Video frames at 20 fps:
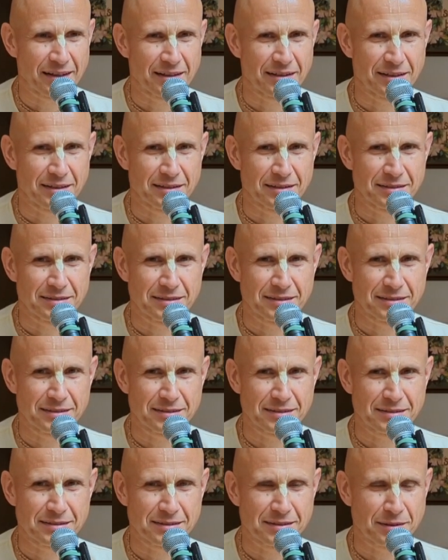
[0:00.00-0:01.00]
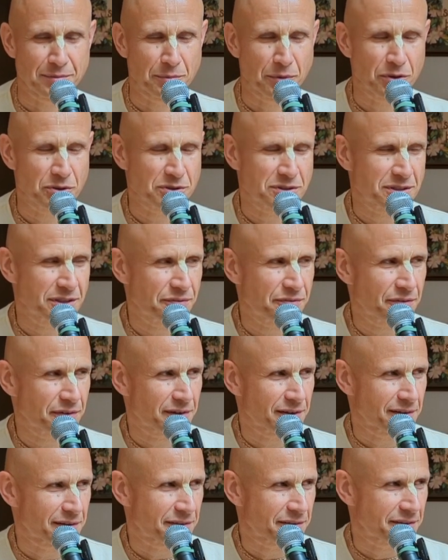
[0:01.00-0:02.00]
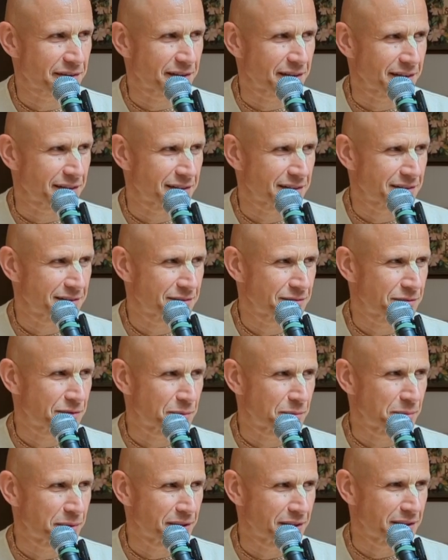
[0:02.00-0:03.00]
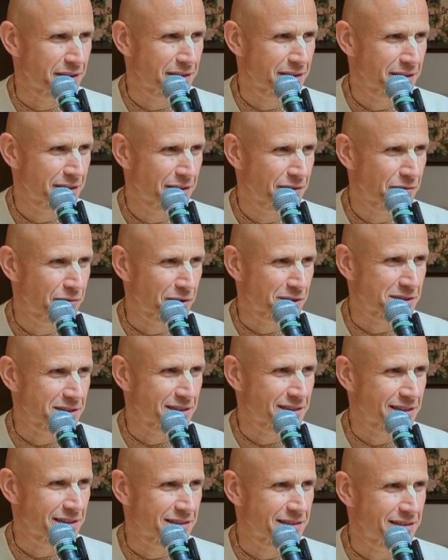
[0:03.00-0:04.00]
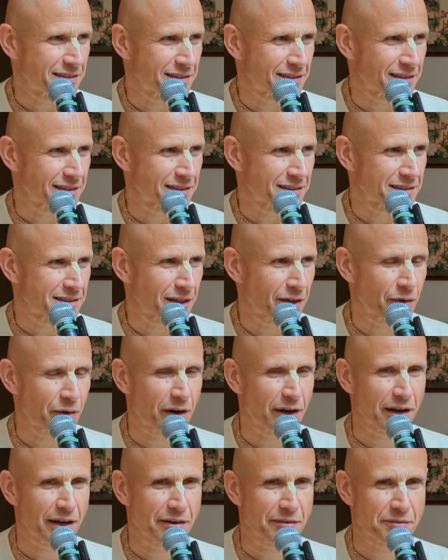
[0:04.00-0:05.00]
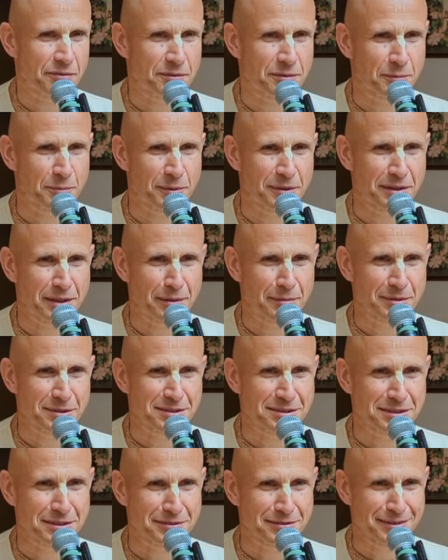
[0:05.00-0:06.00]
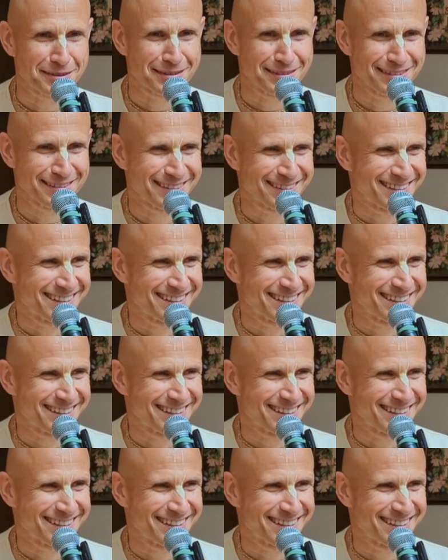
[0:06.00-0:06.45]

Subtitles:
the most difficult thing for me was this idea, now I have to become a servant.